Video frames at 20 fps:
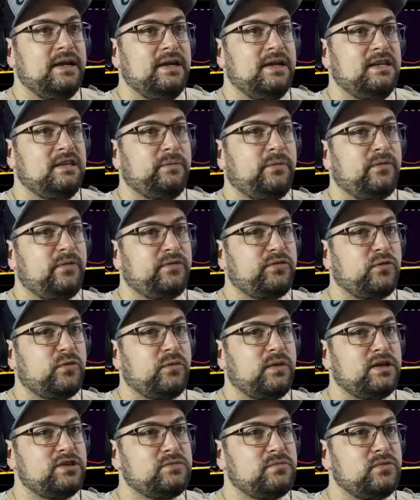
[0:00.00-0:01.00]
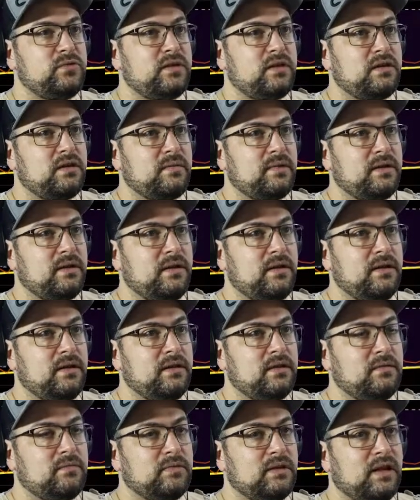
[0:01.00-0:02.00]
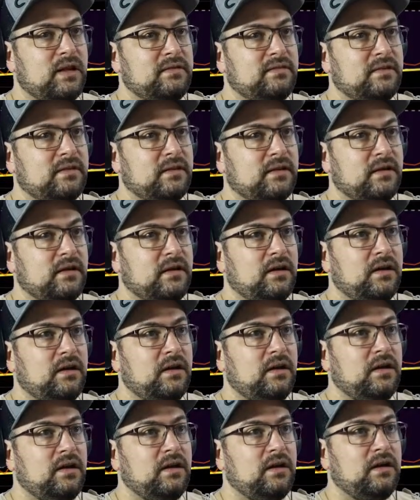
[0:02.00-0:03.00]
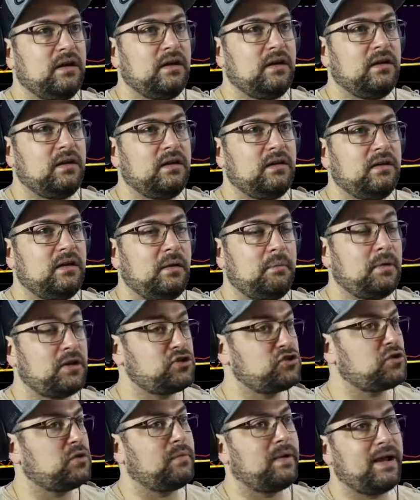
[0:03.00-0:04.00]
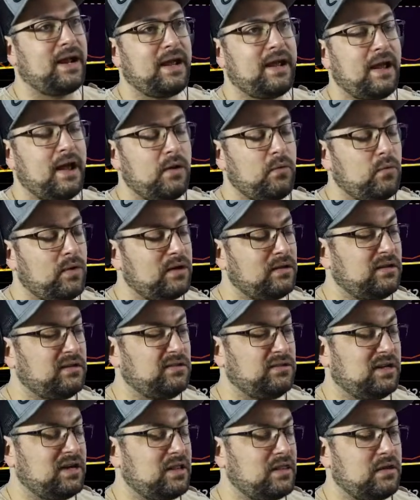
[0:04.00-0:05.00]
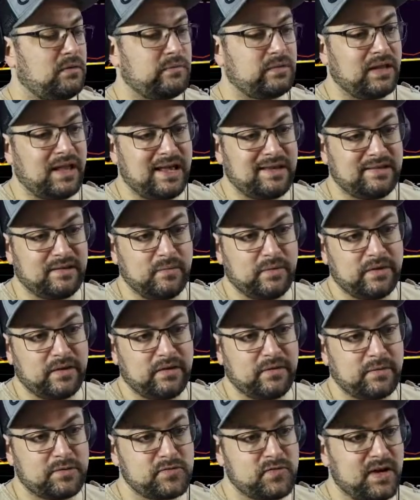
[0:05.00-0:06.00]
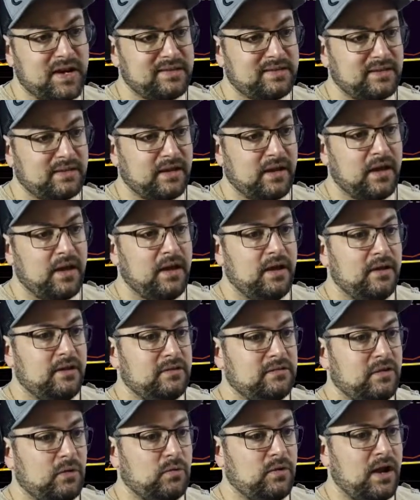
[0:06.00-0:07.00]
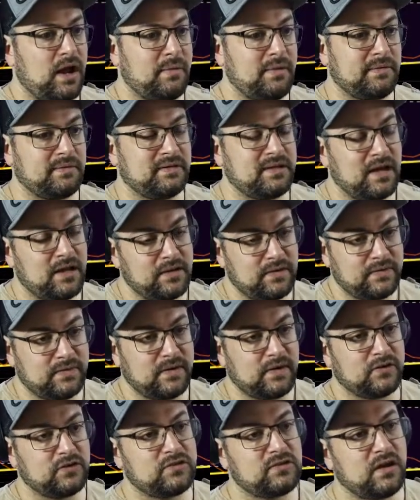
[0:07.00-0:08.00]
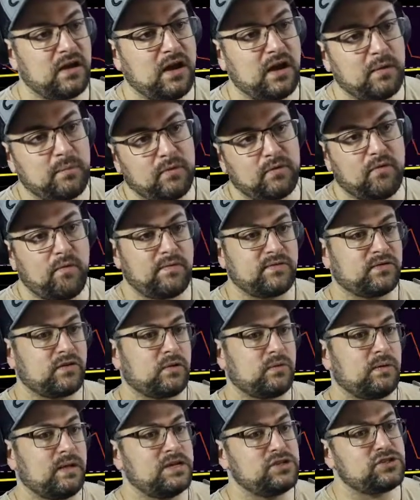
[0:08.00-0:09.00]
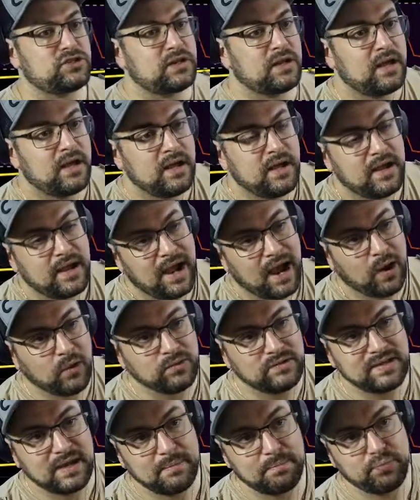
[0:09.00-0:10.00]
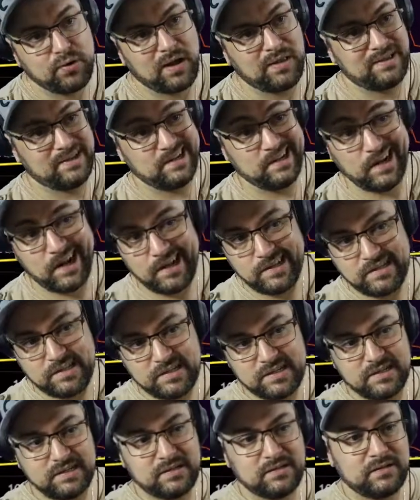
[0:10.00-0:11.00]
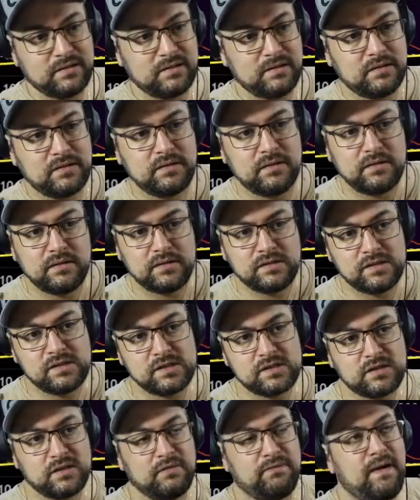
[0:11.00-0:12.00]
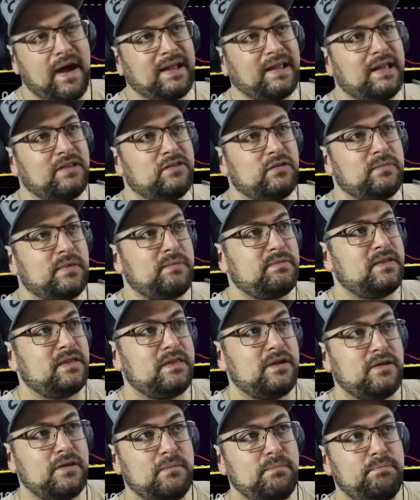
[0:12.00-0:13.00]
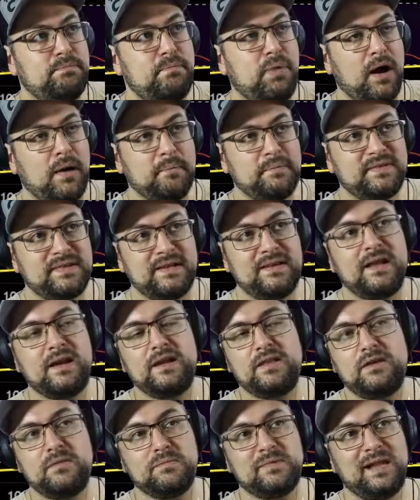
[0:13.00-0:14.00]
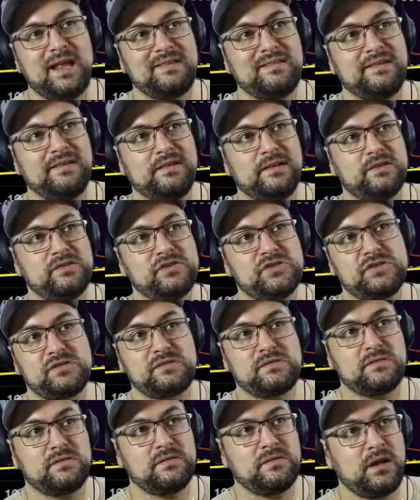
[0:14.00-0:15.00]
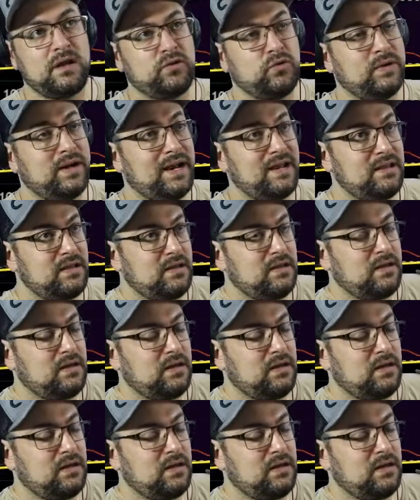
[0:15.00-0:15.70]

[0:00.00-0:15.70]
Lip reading: Performance correlation between Ethereum and Ethereum Classic. I'm not sure, man. I rarely look at Ethereum Classic, but thank you very much for asking. So I would not be able to tell you if there's performance correlation. I would say probably not. Just in the fact that sometimes Ethereum pumps and then Ethereum Classic is just not doing anything.